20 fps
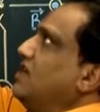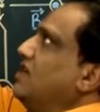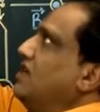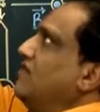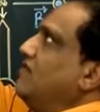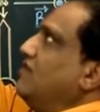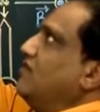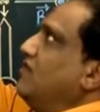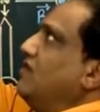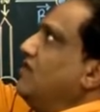
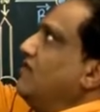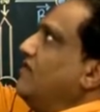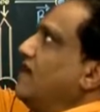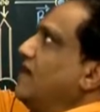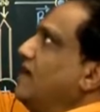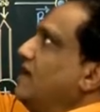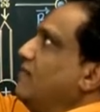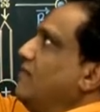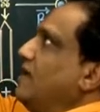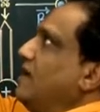if you
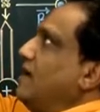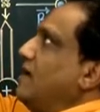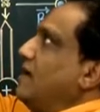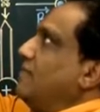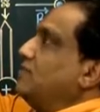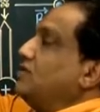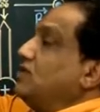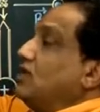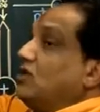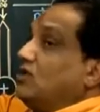divide it by
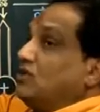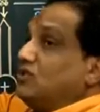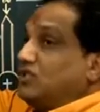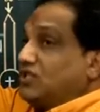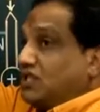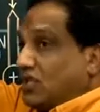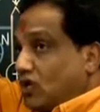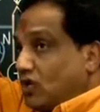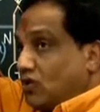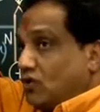epsilon
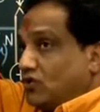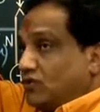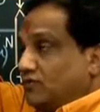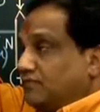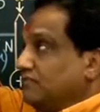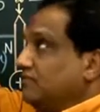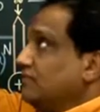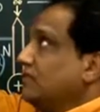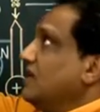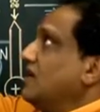
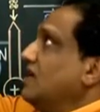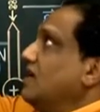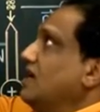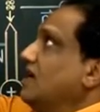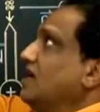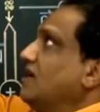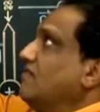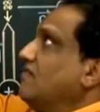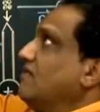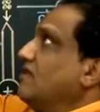0,
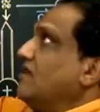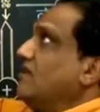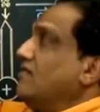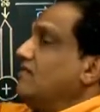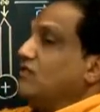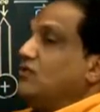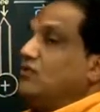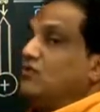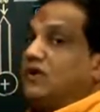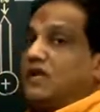it will
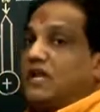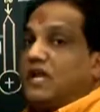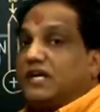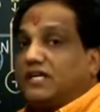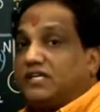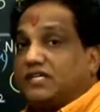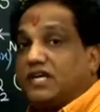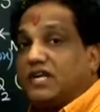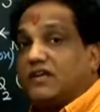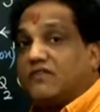give you
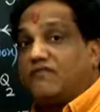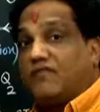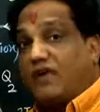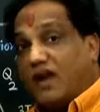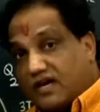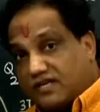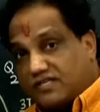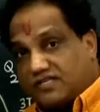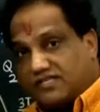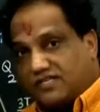electric
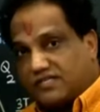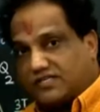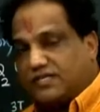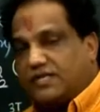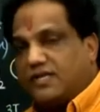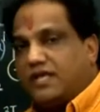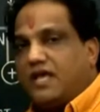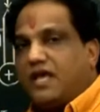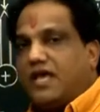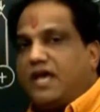flux
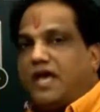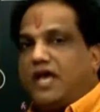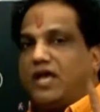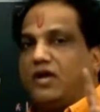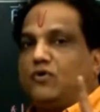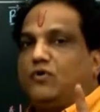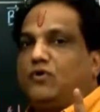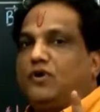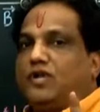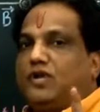
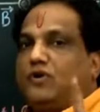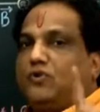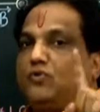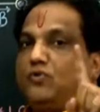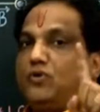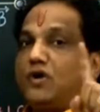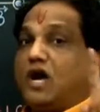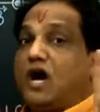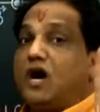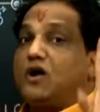according to
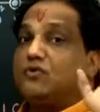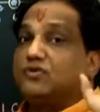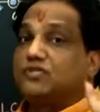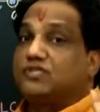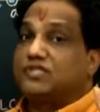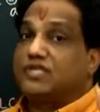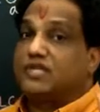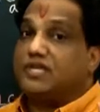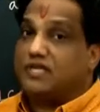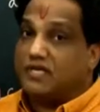
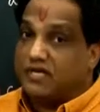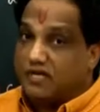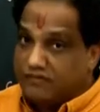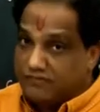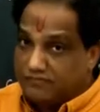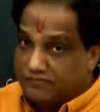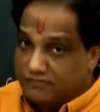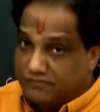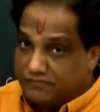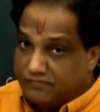Gauss
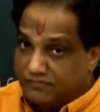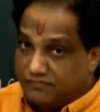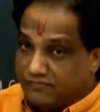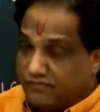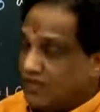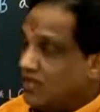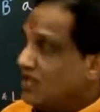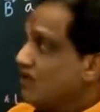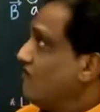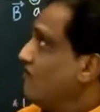theorem.